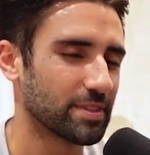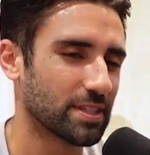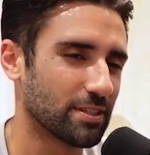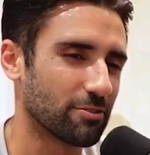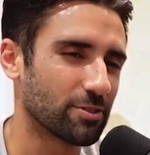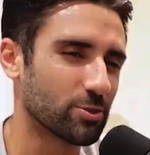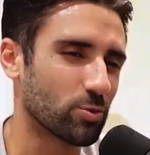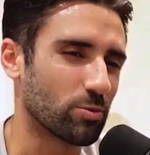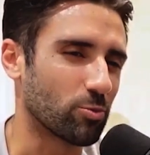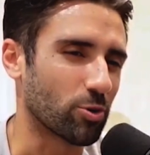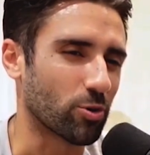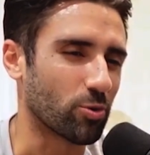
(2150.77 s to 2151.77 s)
There is
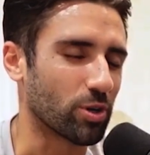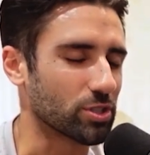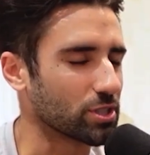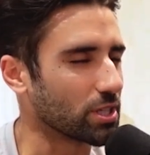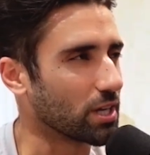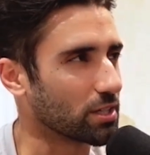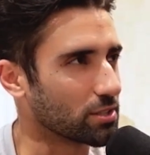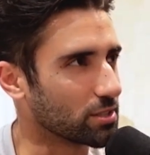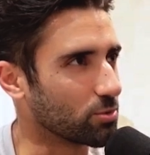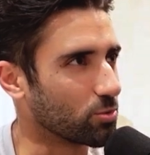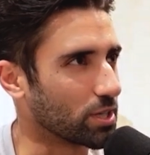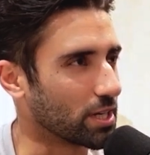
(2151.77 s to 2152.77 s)
one more question I
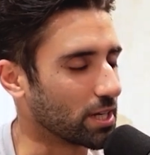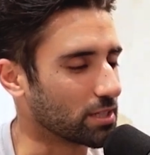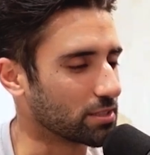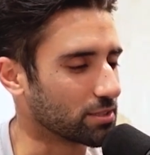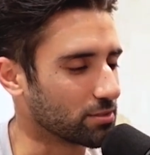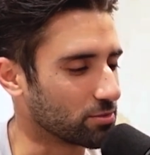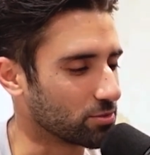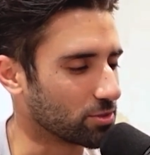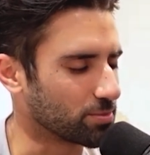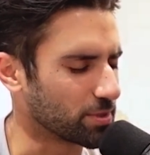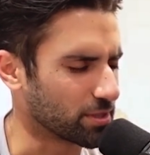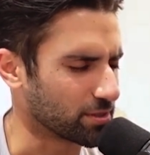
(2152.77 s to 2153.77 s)
actually want to ask you,
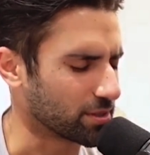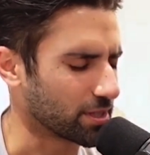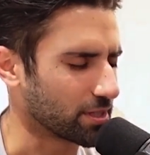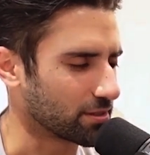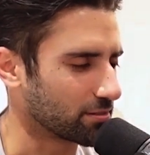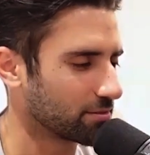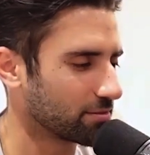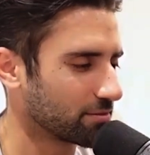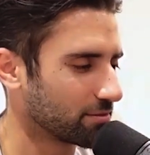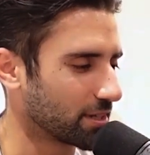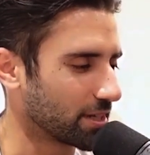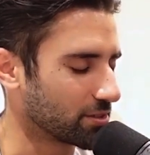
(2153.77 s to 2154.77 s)
just because that
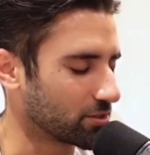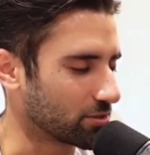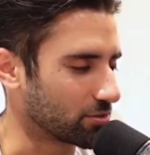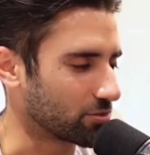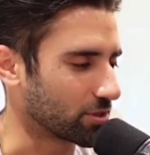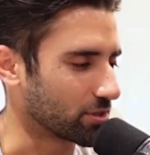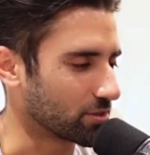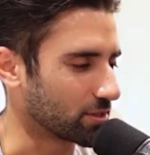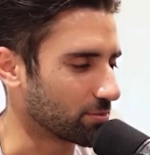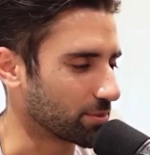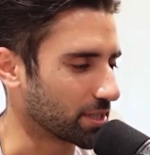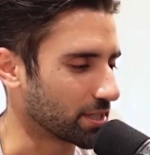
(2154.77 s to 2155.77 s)
answer triggered
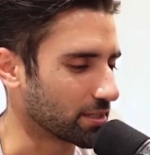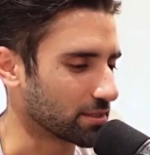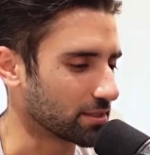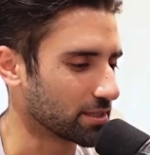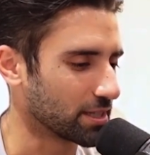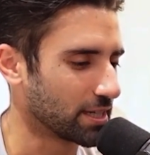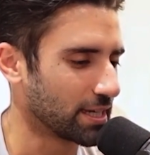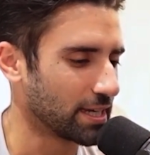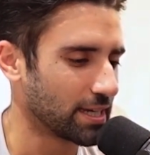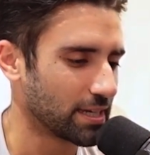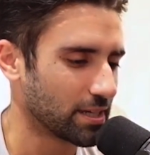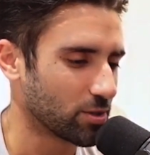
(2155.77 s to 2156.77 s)
something else.
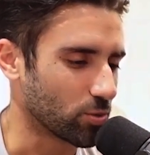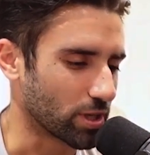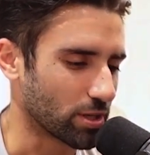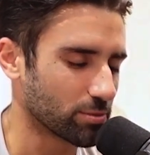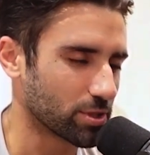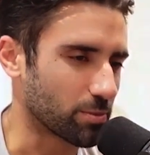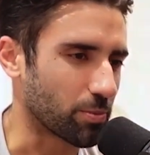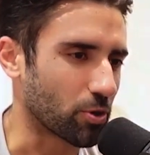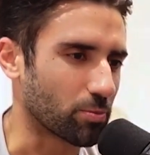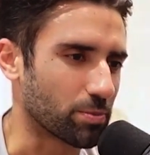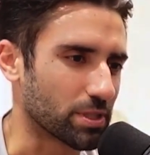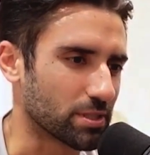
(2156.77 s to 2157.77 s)
When it comes to
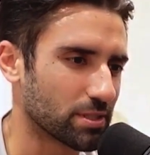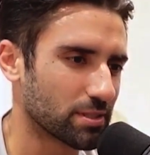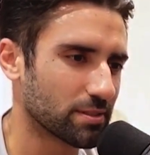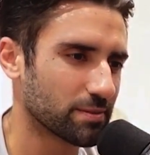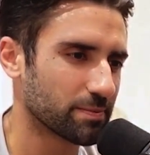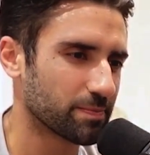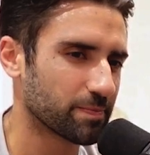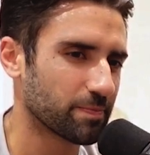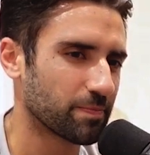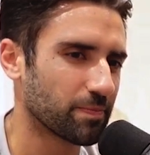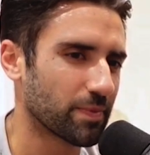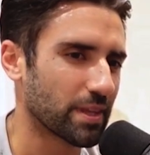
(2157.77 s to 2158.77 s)
purpose,
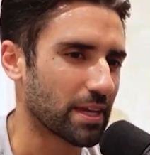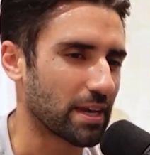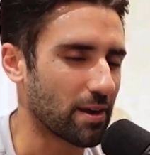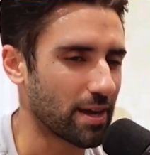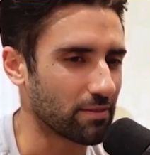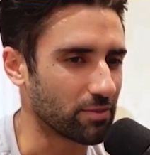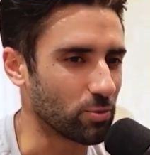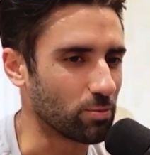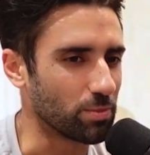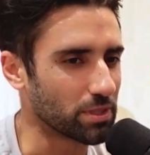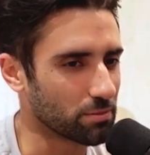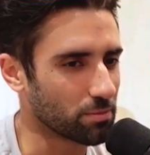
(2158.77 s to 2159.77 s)
how have you
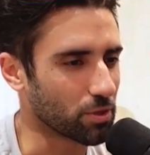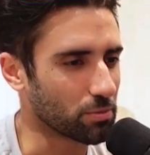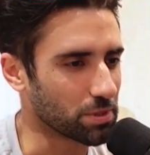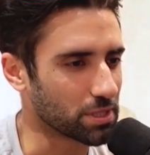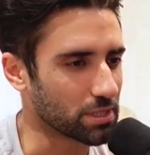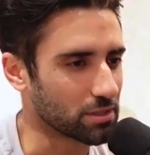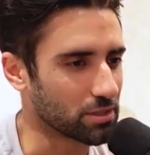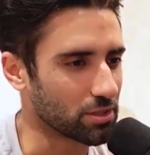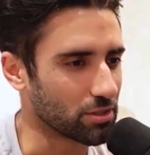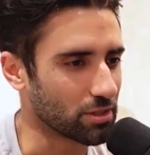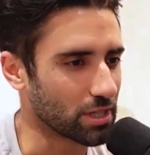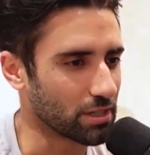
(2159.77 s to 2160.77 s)
built purpose into
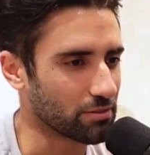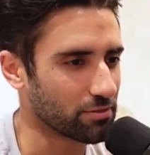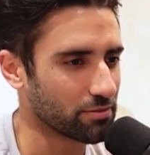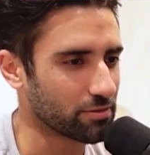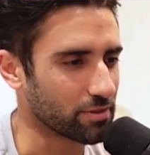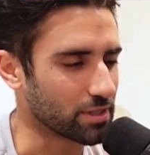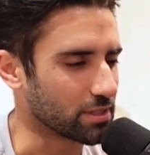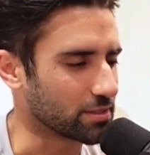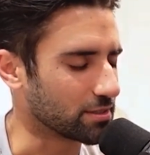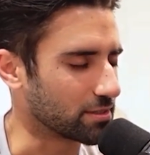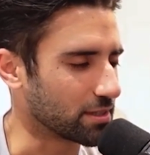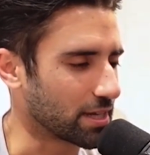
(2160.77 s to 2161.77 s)
your life,
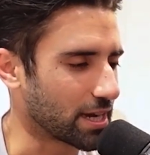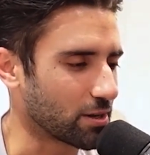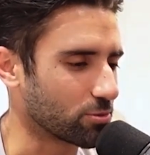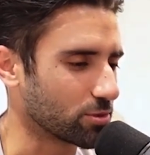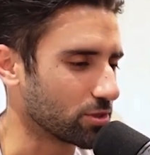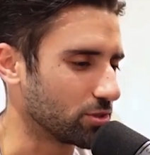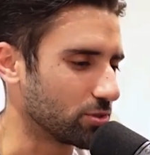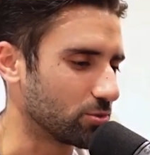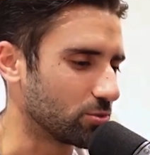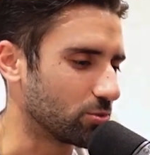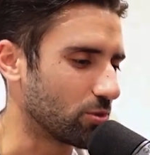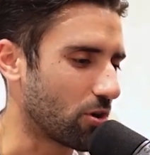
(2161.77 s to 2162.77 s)
and how would
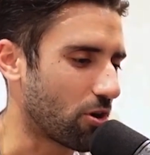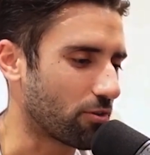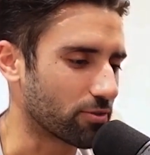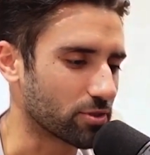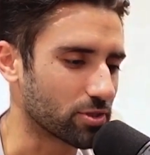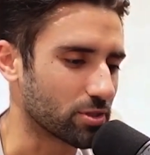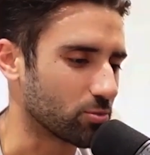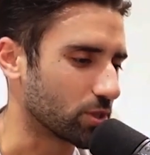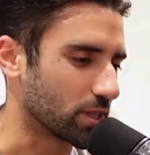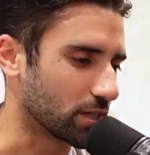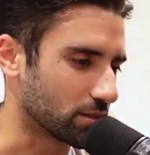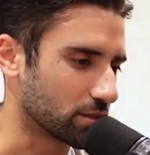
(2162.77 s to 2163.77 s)
you offer
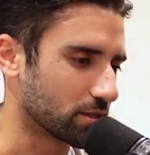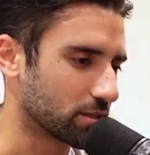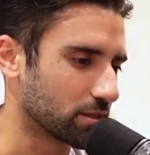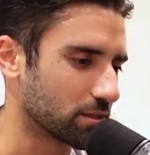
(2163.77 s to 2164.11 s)
someone else